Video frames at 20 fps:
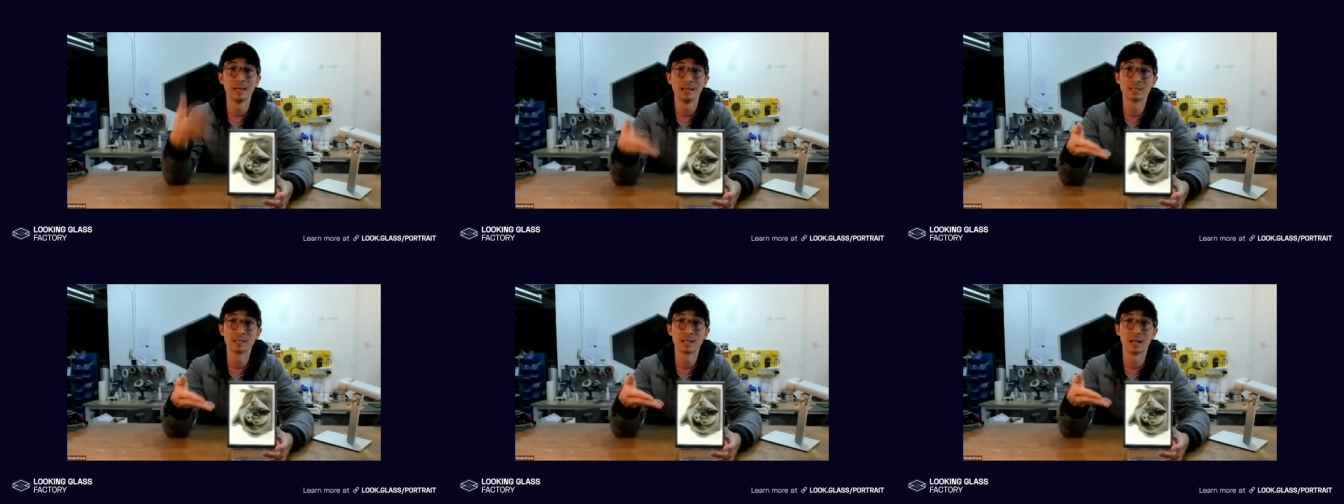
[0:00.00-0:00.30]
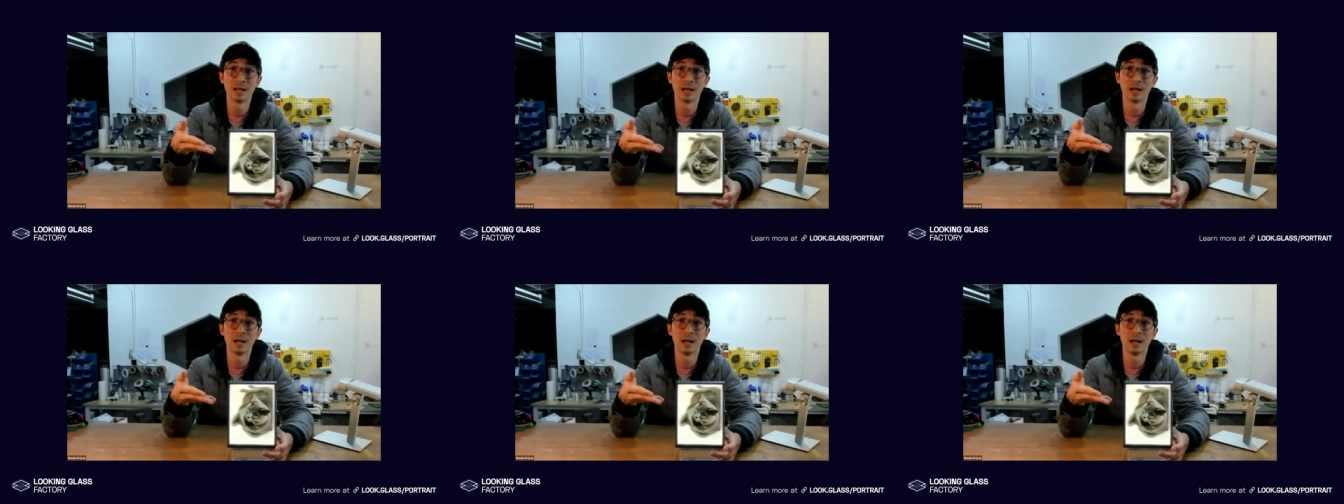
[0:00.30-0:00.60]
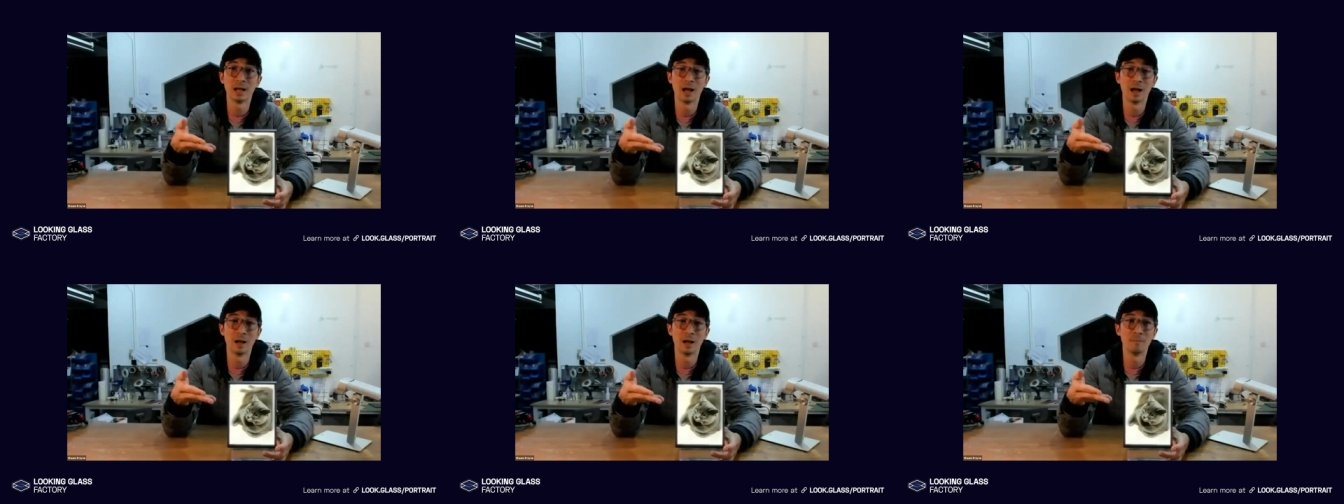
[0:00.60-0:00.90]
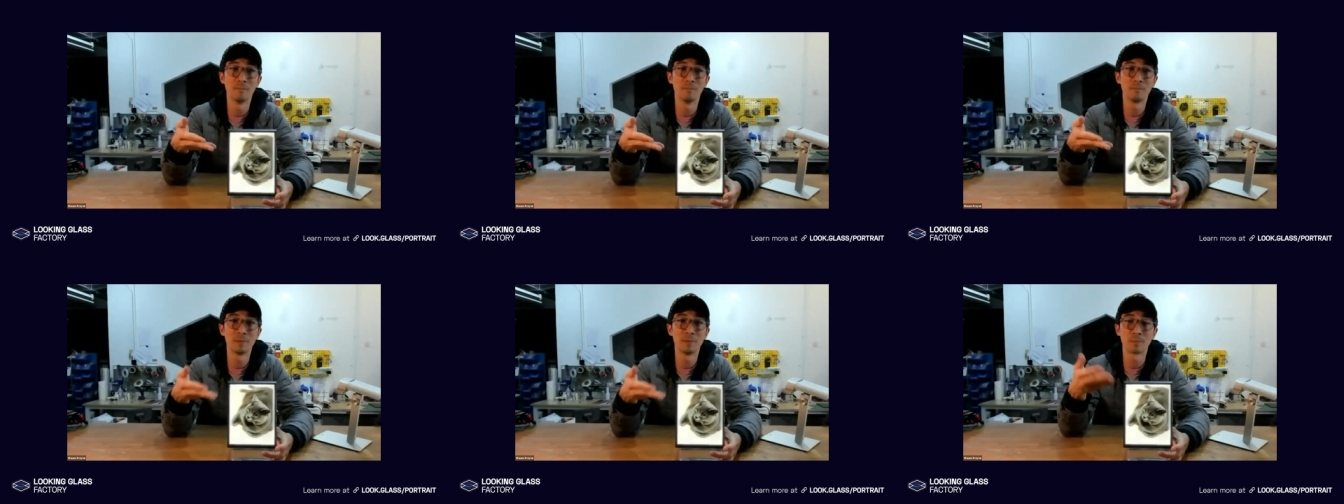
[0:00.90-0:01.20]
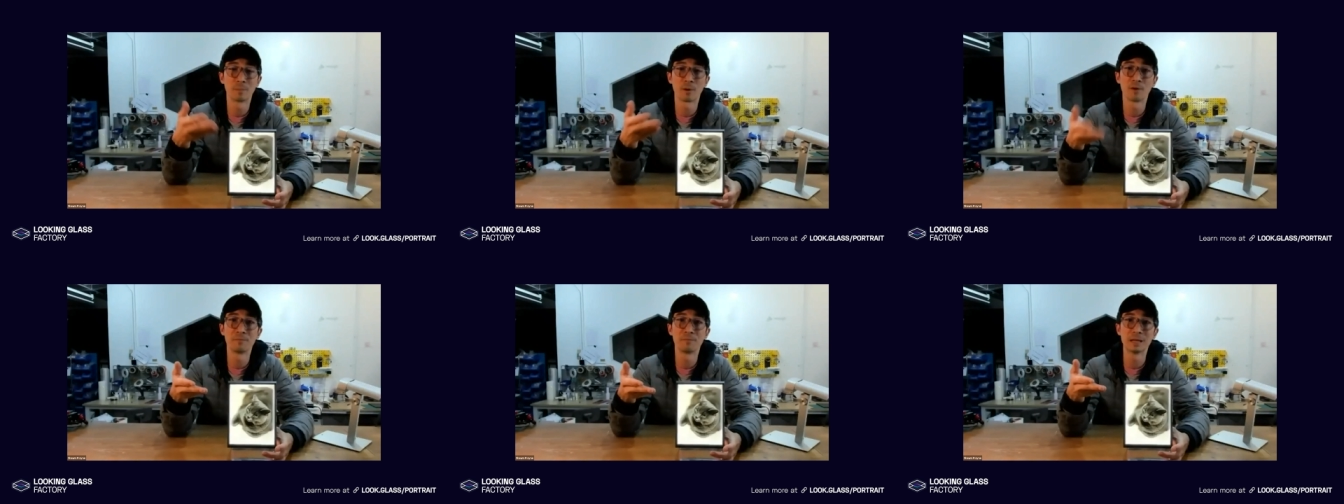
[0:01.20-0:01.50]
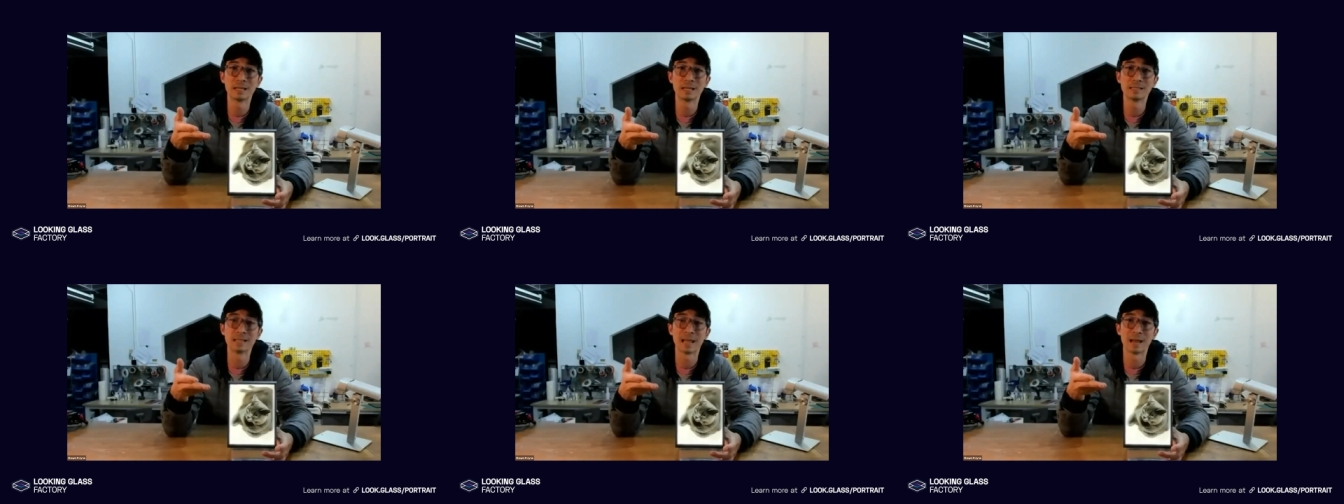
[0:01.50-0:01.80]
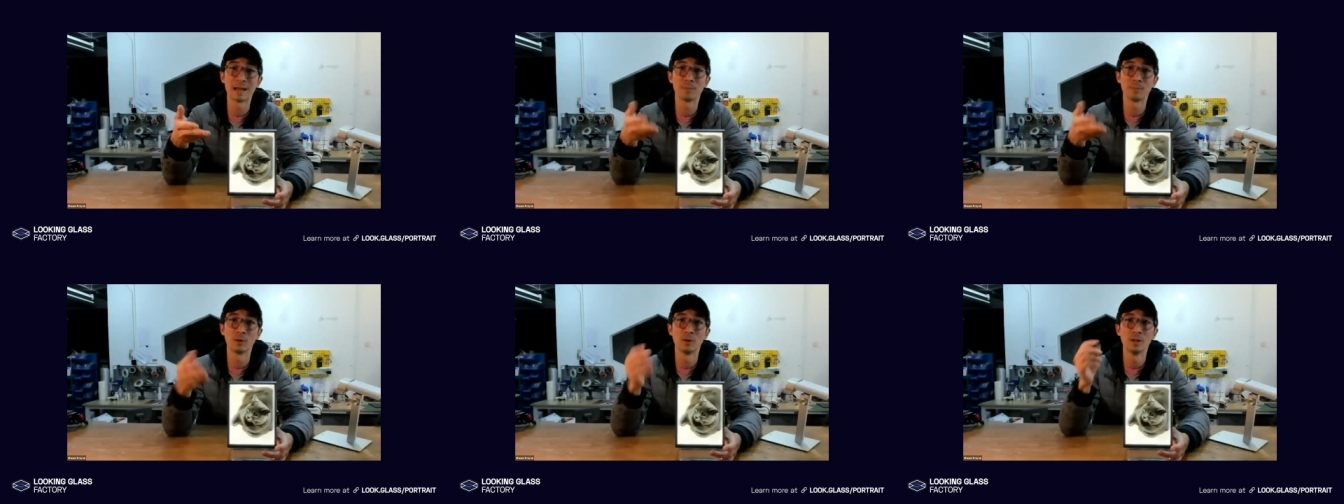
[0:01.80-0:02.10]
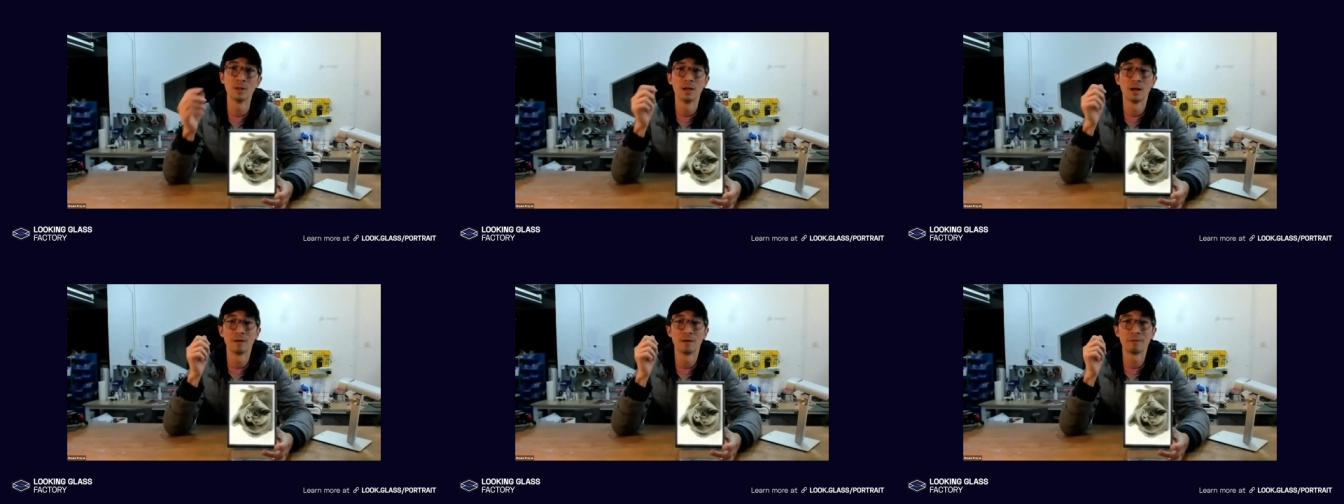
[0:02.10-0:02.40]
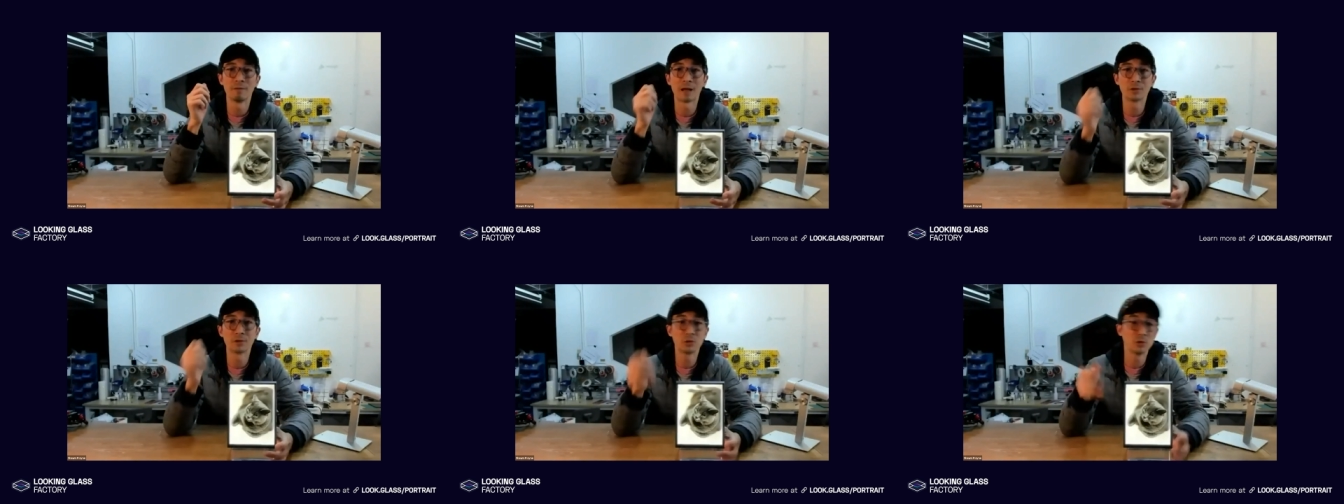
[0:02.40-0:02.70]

He's going to um, be a perfect example of how you